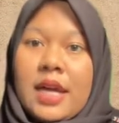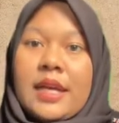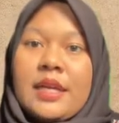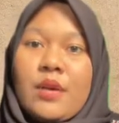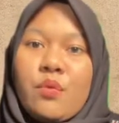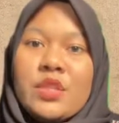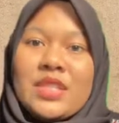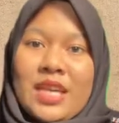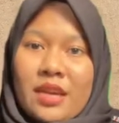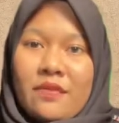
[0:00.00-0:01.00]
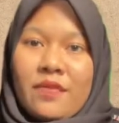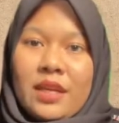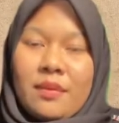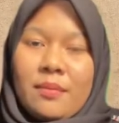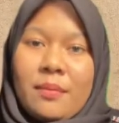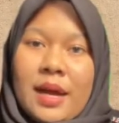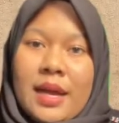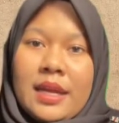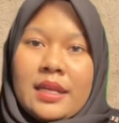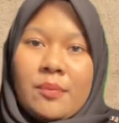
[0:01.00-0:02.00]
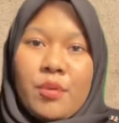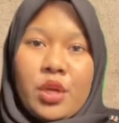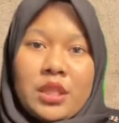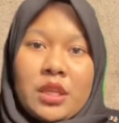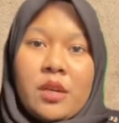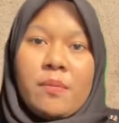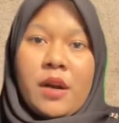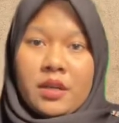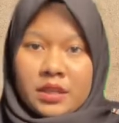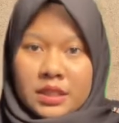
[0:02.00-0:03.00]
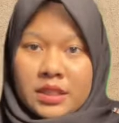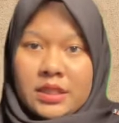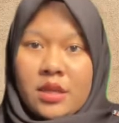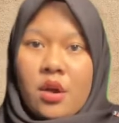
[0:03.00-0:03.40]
that was given by the political parties,